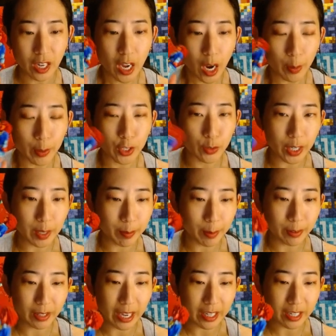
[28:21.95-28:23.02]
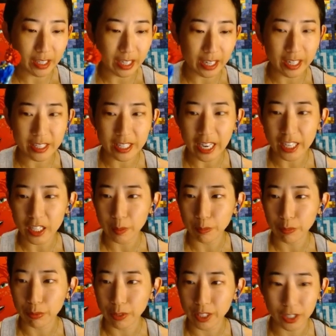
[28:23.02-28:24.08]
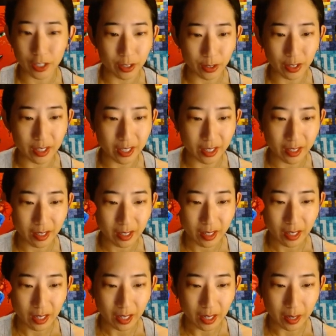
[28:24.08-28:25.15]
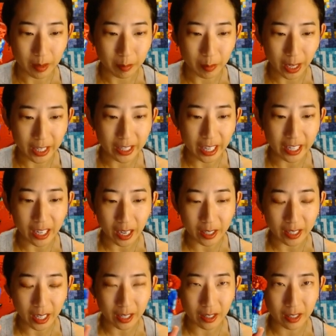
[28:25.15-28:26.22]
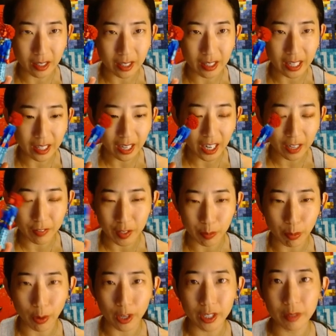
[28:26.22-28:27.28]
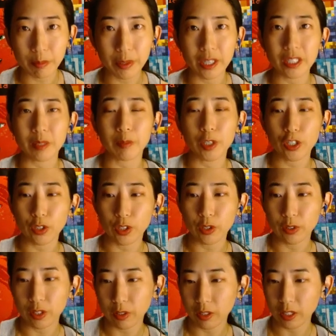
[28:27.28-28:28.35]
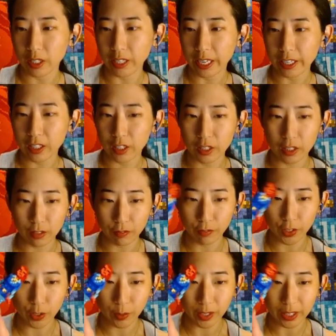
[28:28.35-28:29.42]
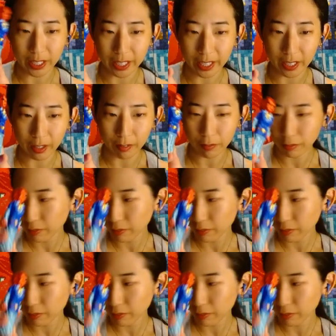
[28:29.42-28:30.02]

And what's great about that is that it's actually pretty sturdy. And that kind of is important because I'm going to show you the next figurine that I have.